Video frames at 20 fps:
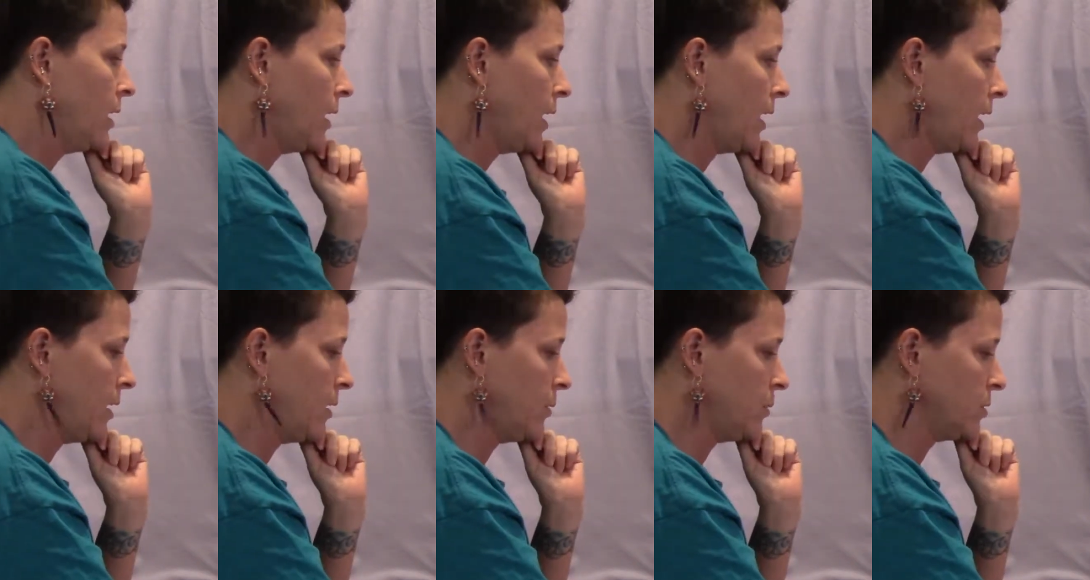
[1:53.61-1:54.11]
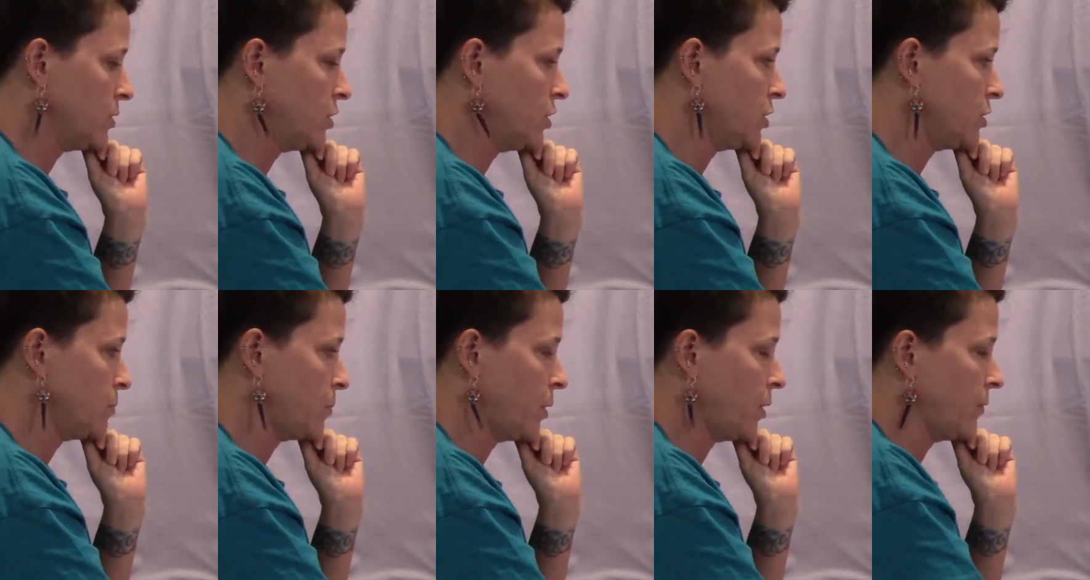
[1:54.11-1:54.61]
And it was
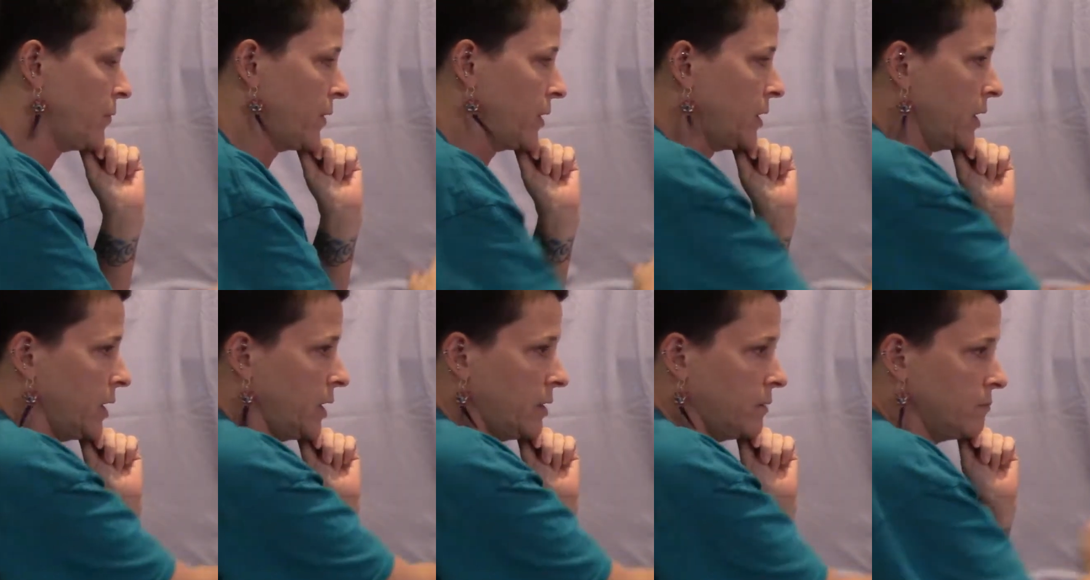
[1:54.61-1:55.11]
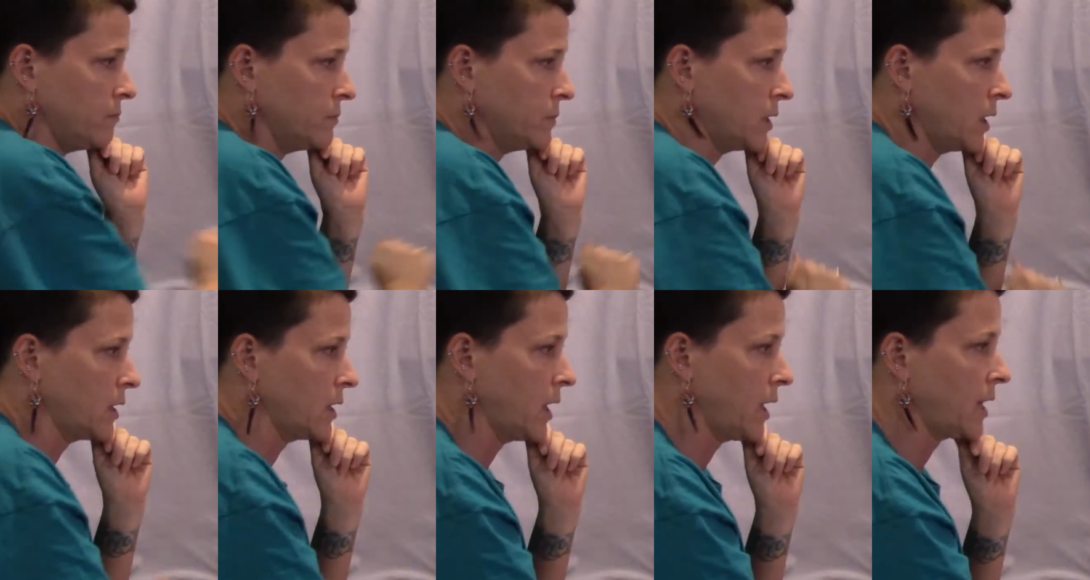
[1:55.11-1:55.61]
just perfectly
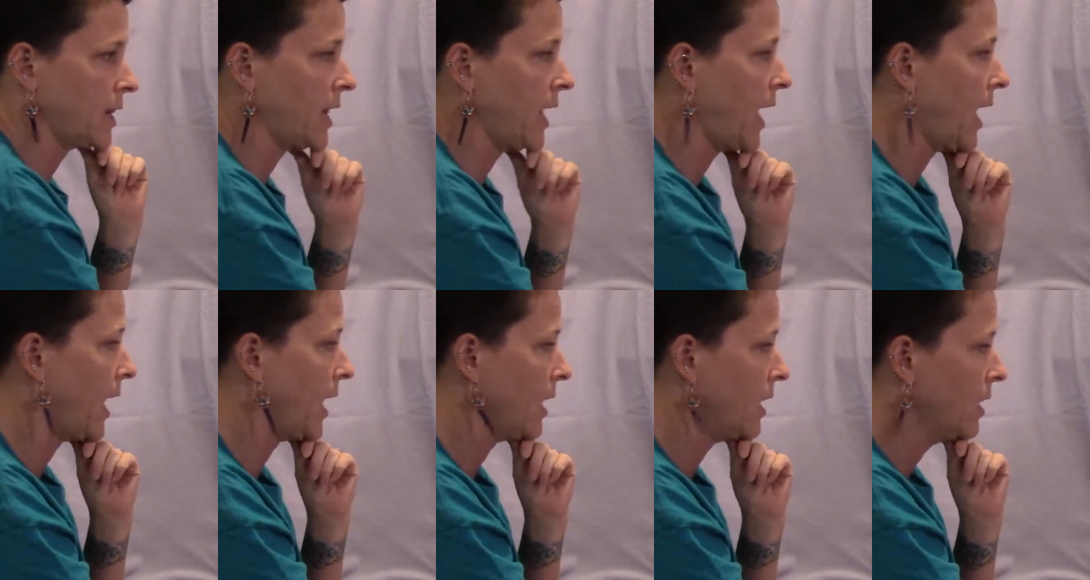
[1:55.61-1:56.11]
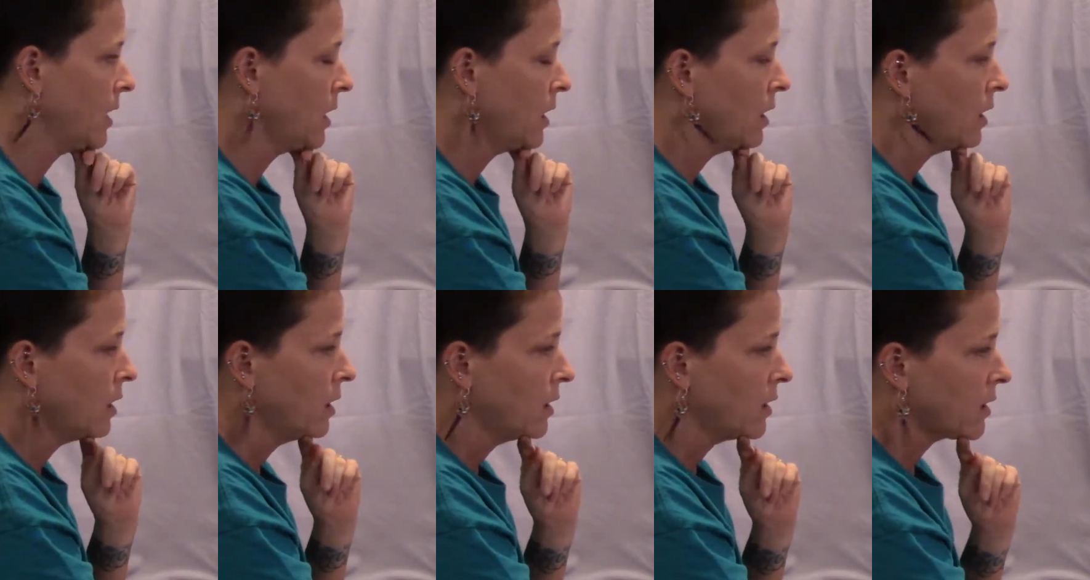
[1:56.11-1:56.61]
done like that.
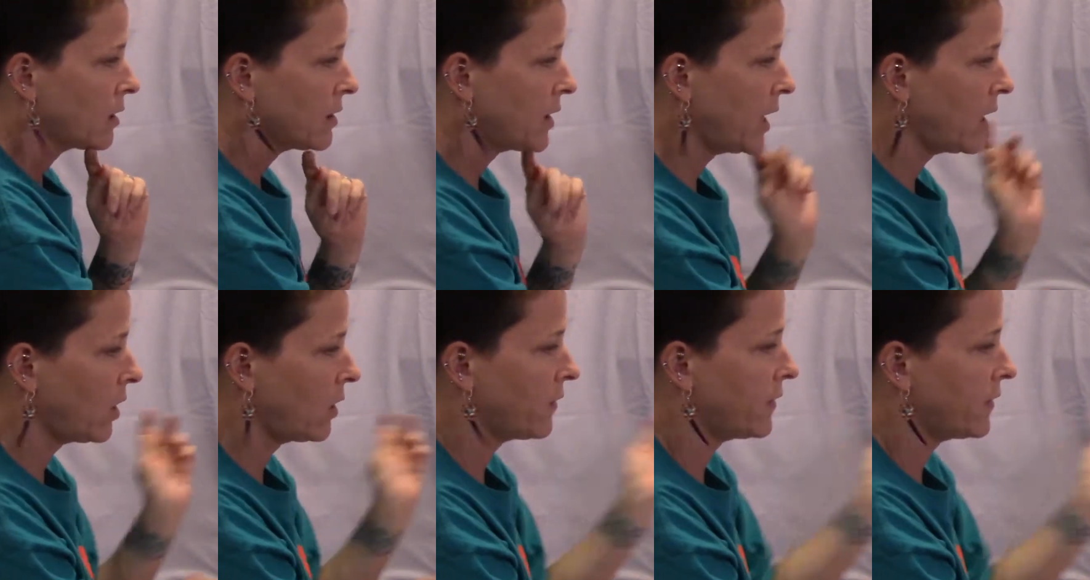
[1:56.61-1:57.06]
Then on